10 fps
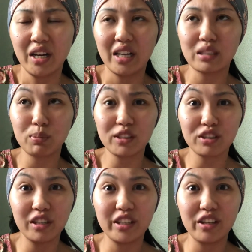
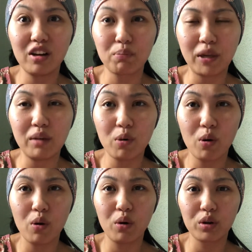especially young people
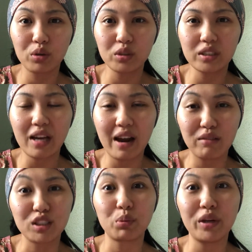or those that
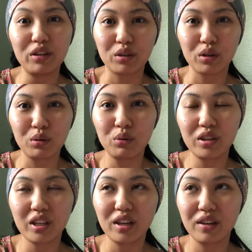have sweet
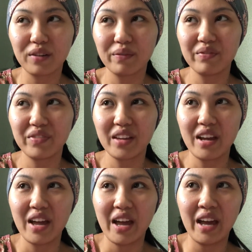tooth,
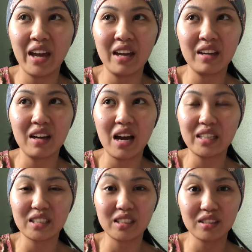and
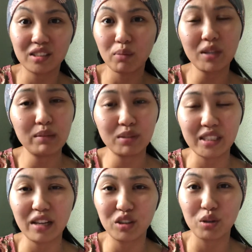I sometimes
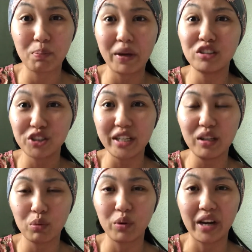tend to binge
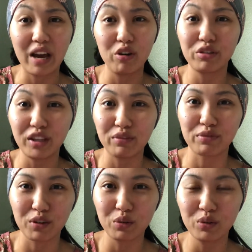eat with healthy
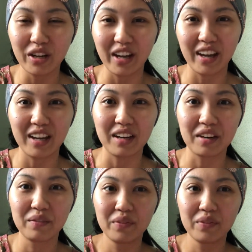food and